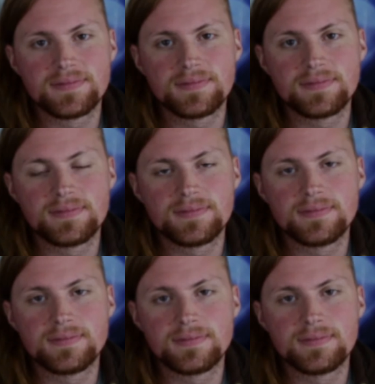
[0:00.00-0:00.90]

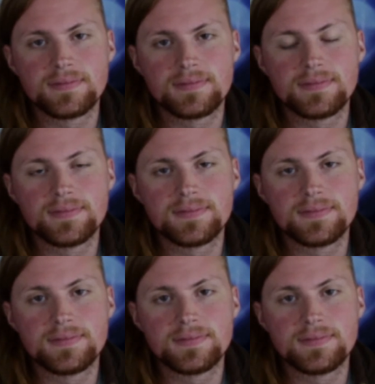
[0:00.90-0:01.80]

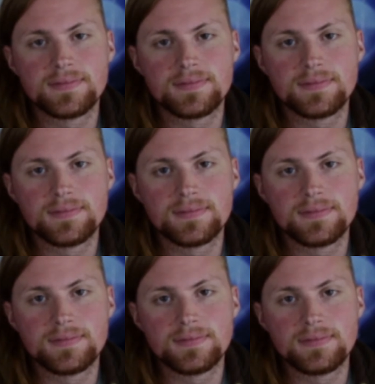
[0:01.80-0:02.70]

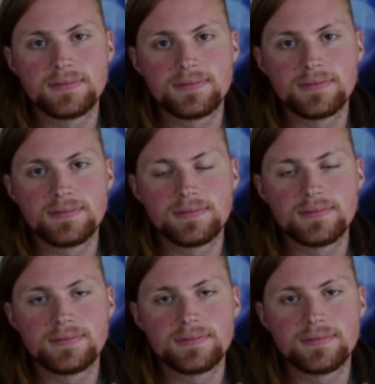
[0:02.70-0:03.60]

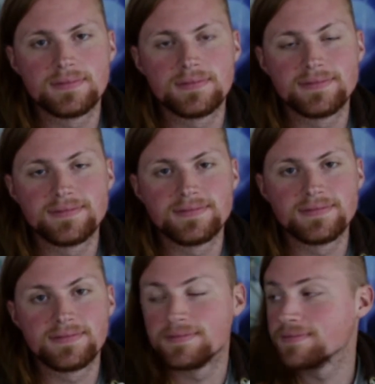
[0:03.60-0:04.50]

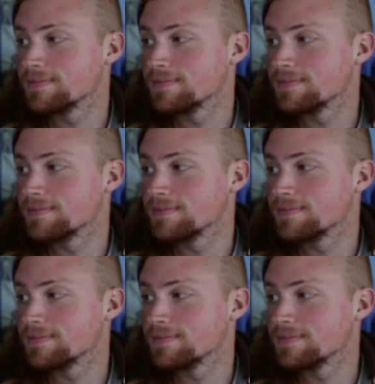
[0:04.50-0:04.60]
This person isn't speaking.